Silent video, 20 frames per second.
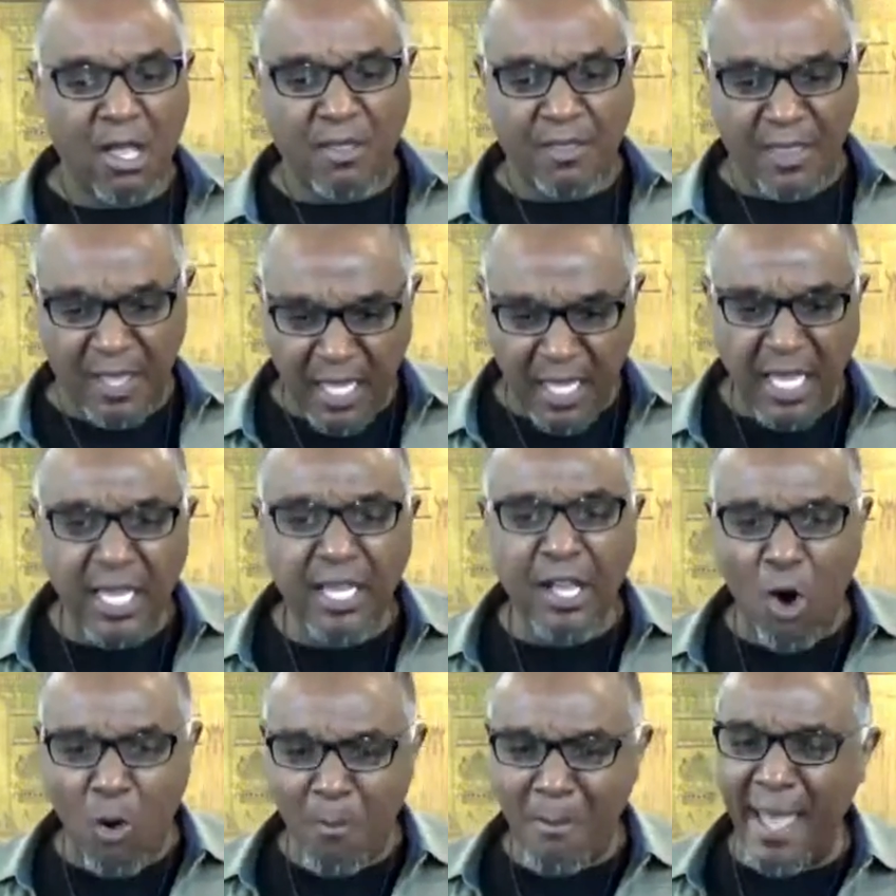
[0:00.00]
The
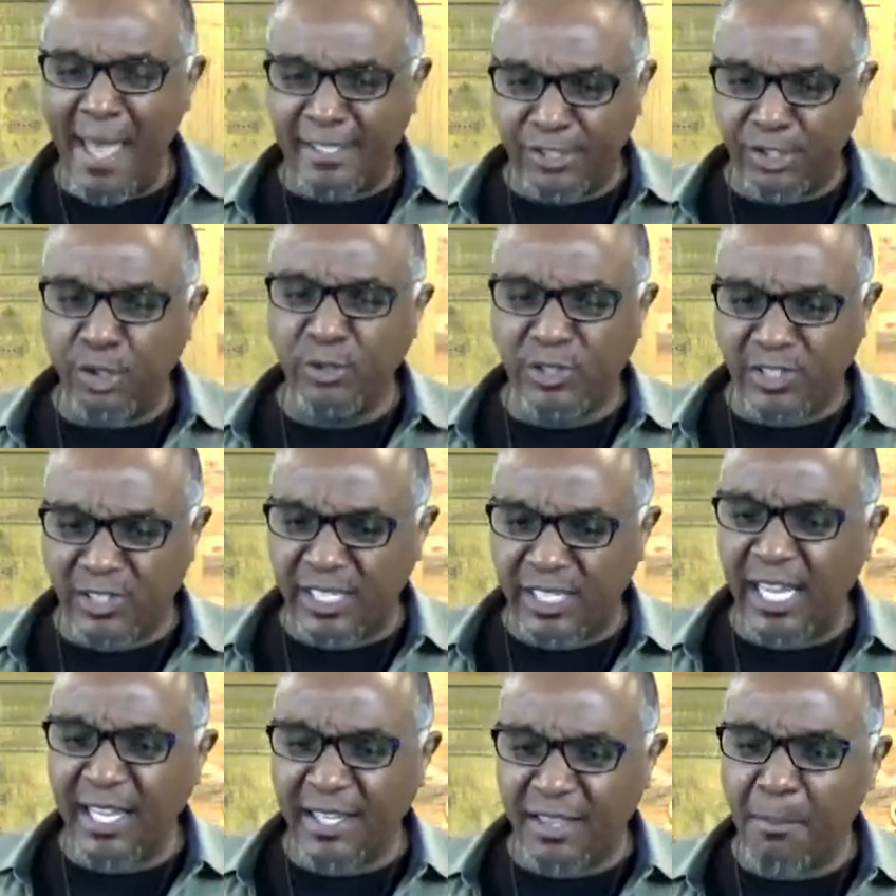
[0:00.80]
ego makes you
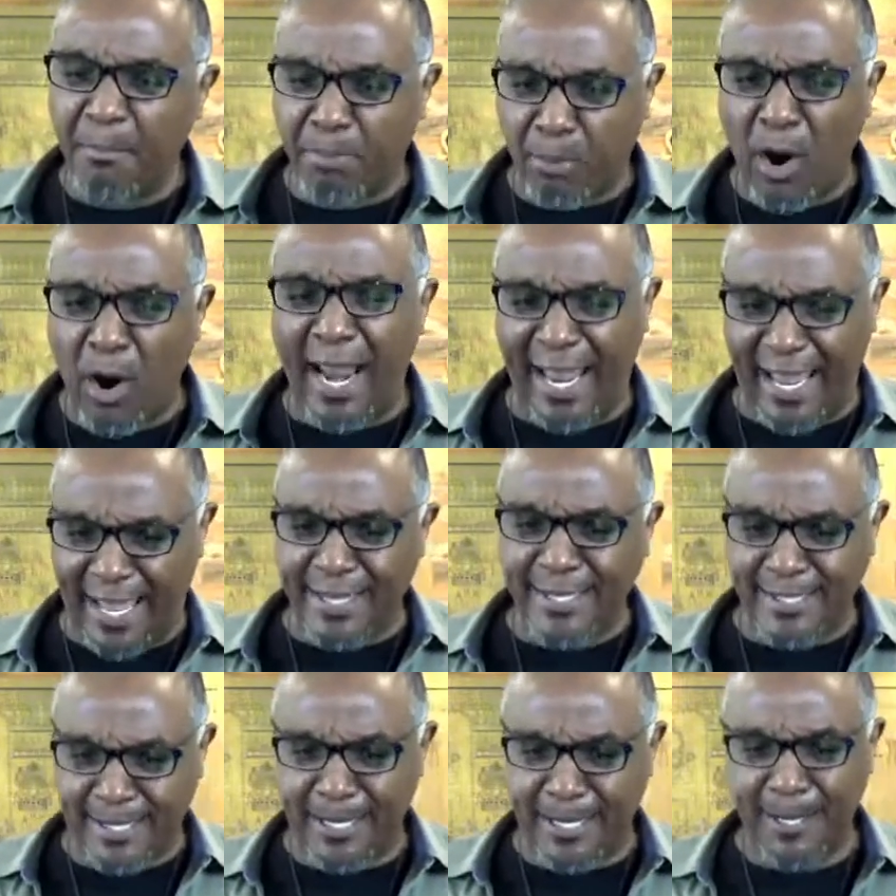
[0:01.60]
seek the
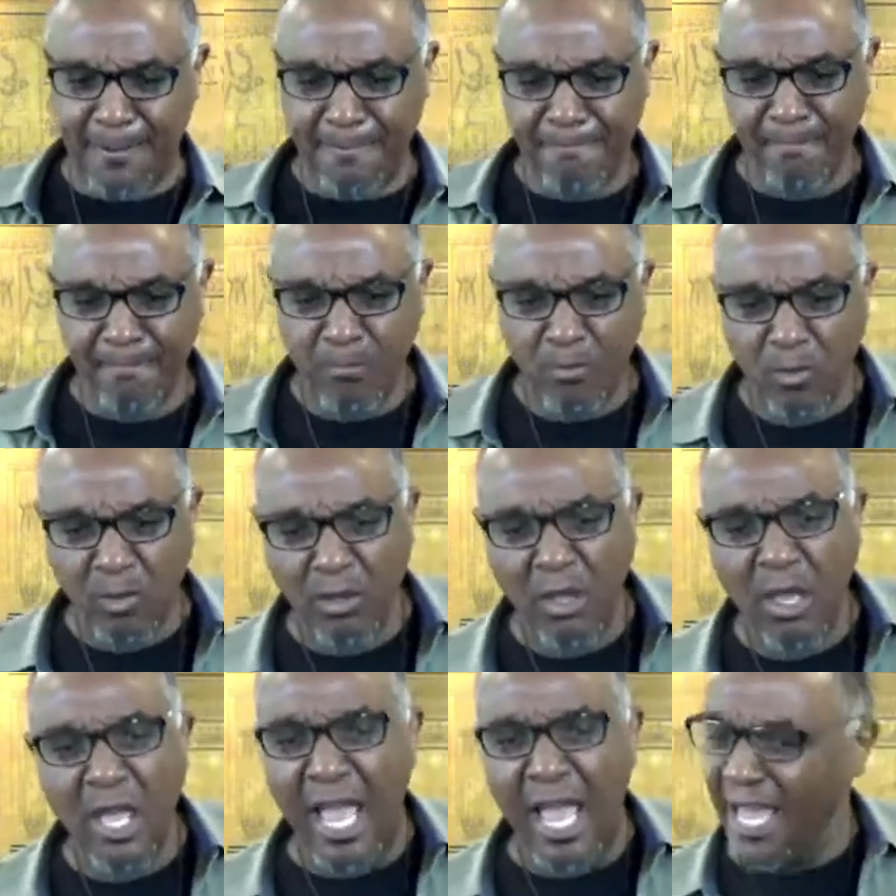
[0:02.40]
brand.
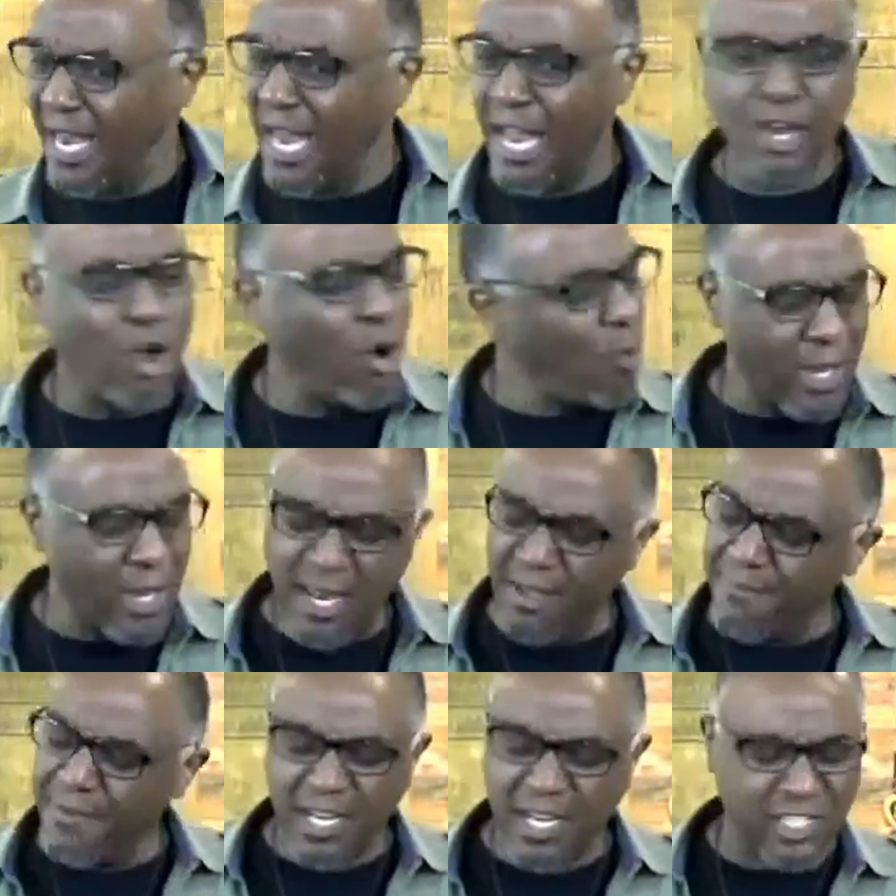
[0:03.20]
And I know we
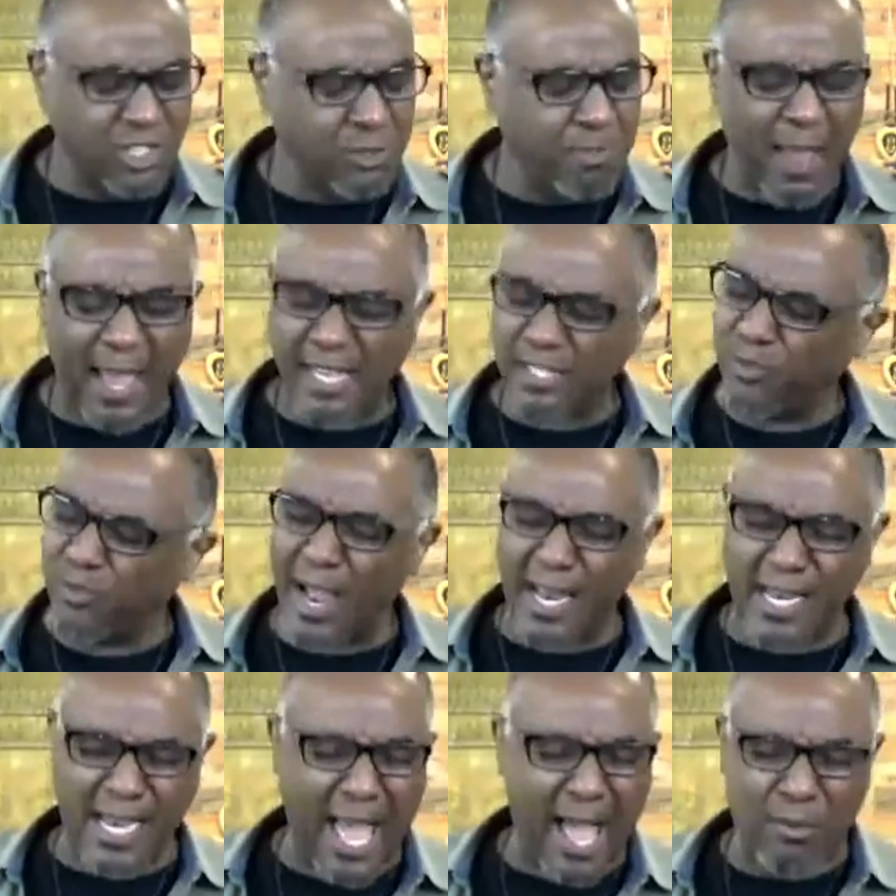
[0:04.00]
live in a space
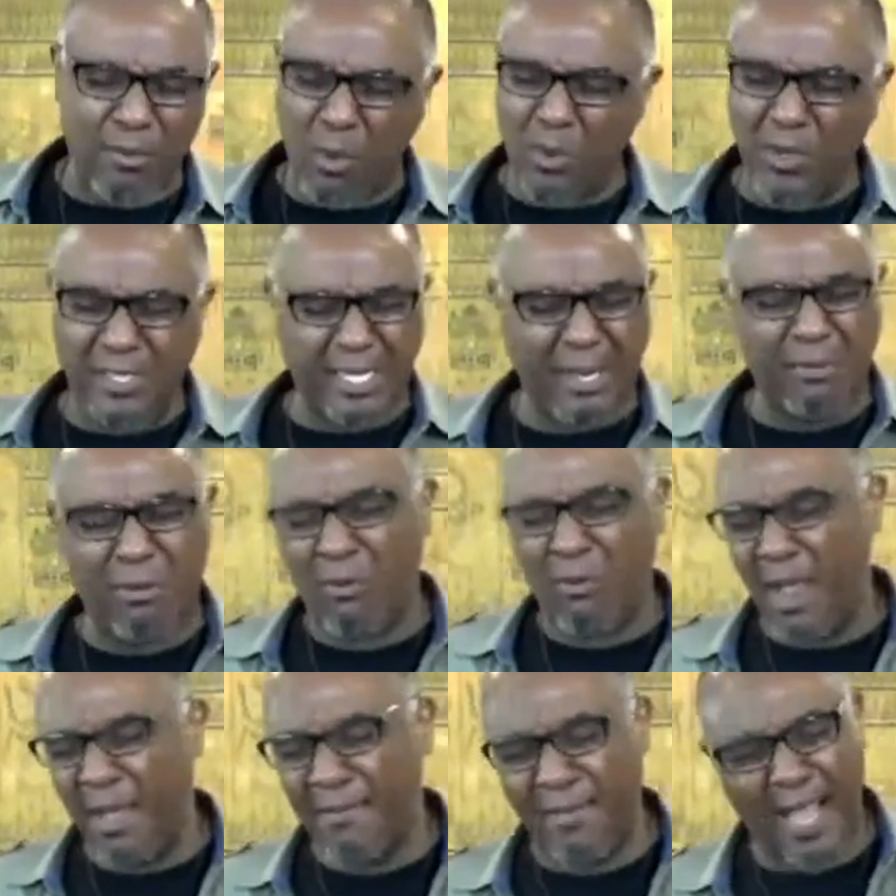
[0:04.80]
right now where we say,
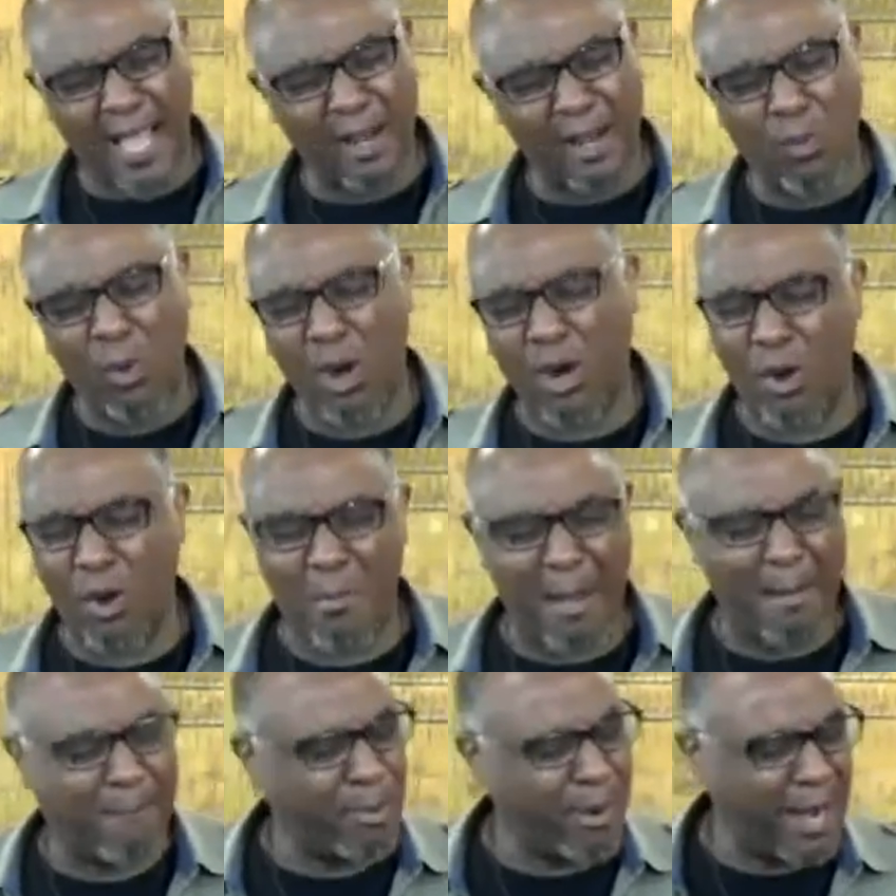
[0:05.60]
well, Rev, I got to work
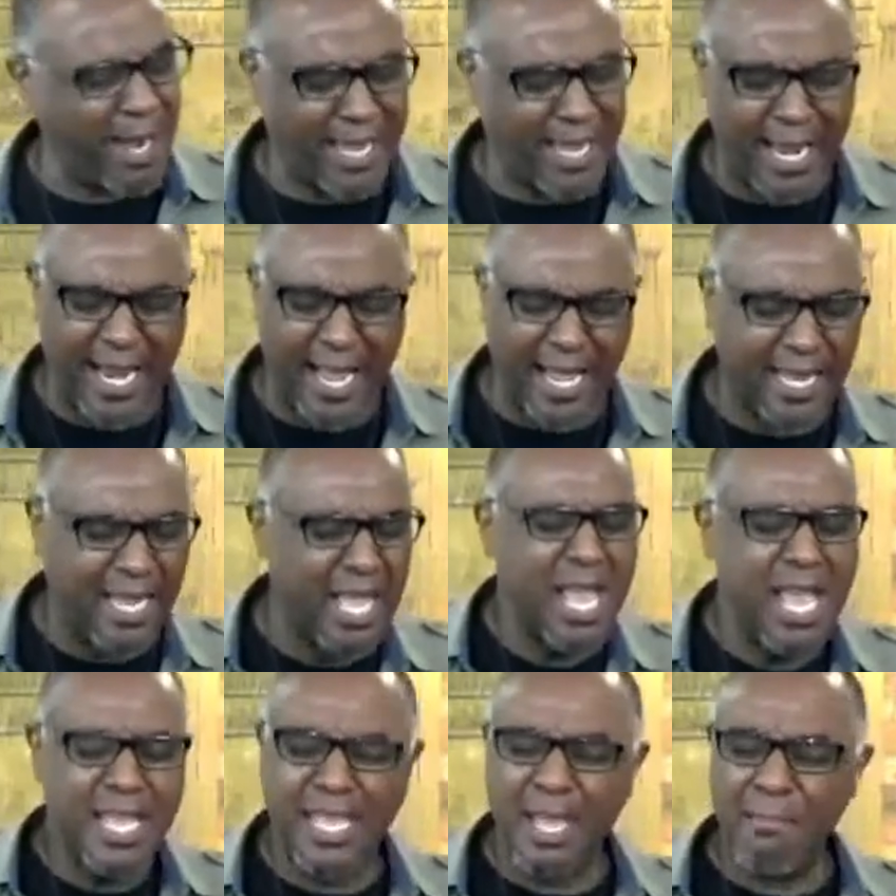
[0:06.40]
on my brand. I got to
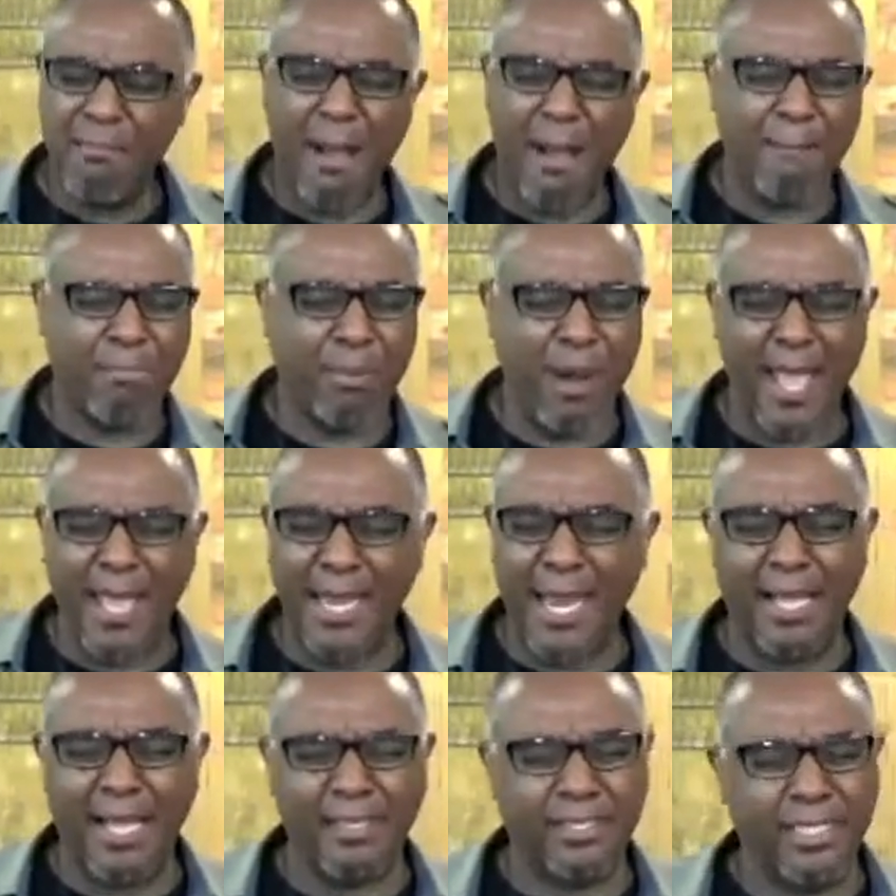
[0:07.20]
get my
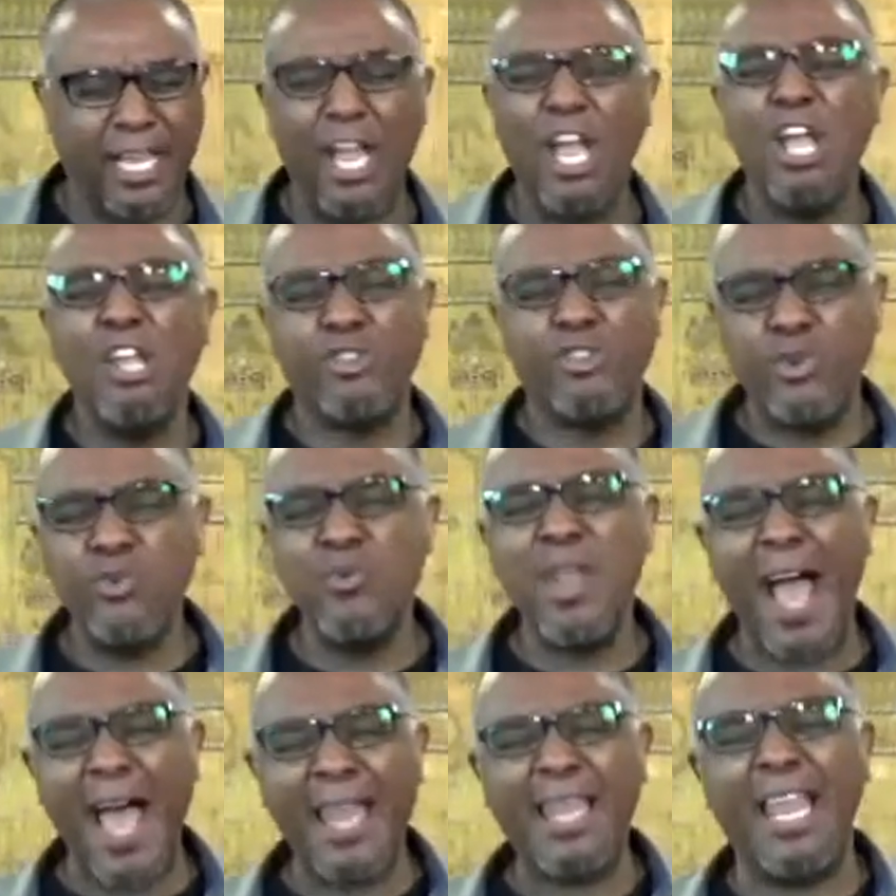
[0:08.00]
brand out there. Do
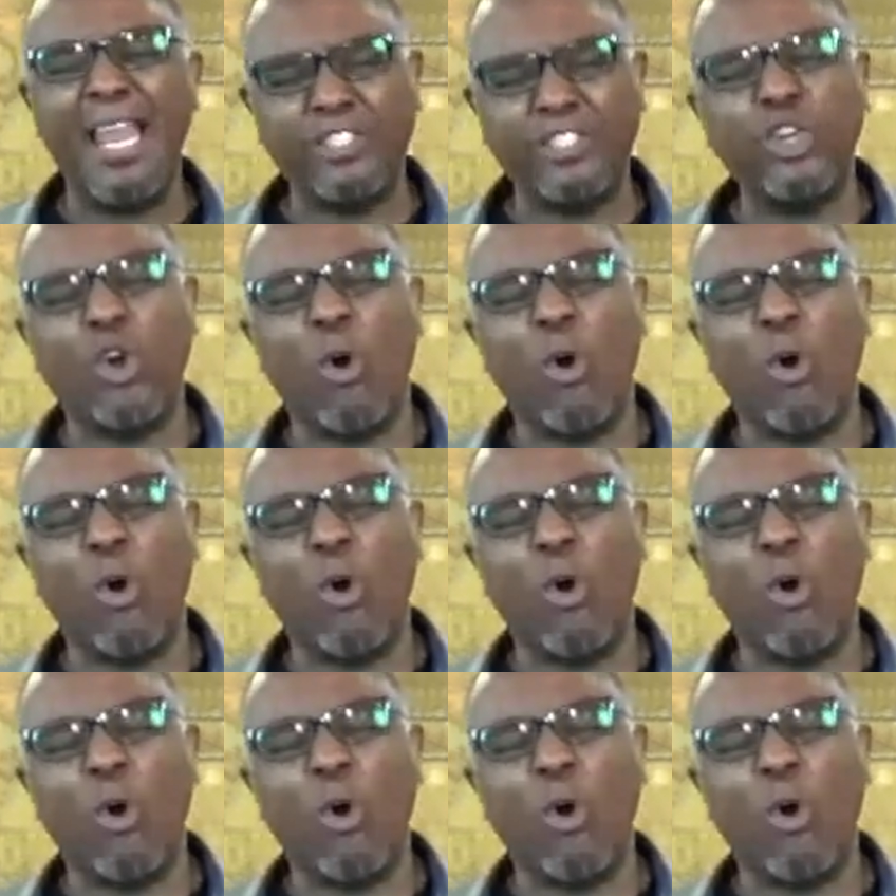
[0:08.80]
not let